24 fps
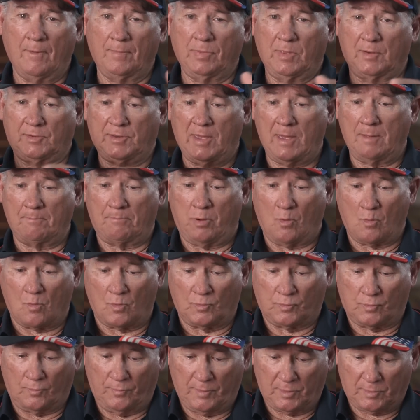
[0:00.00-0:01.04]
the tent
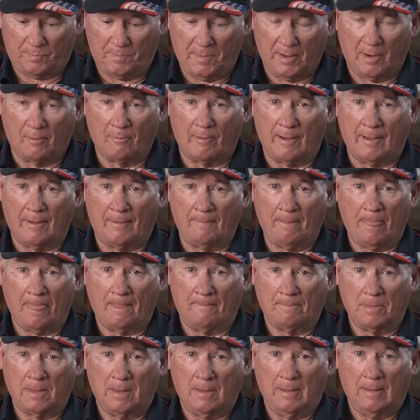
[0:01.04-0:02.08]
poles were this big around
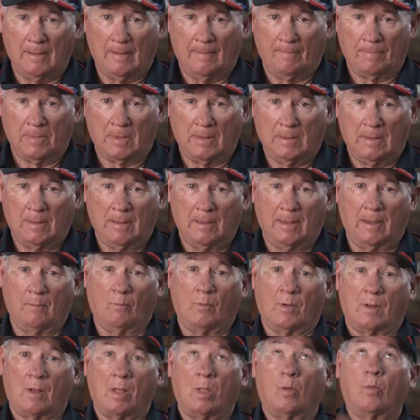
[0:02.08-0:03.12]

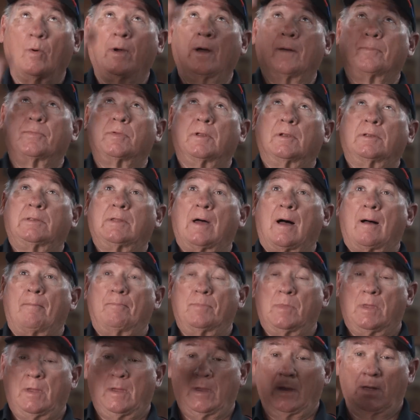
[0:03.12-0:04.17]
and went all the way up to the
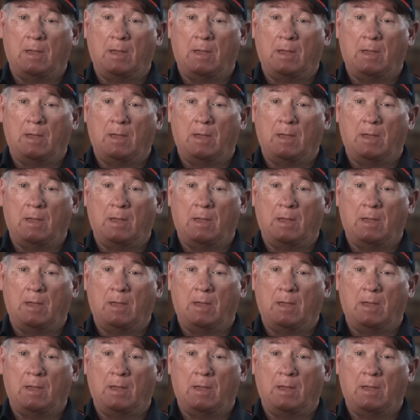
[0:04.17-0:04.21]
top.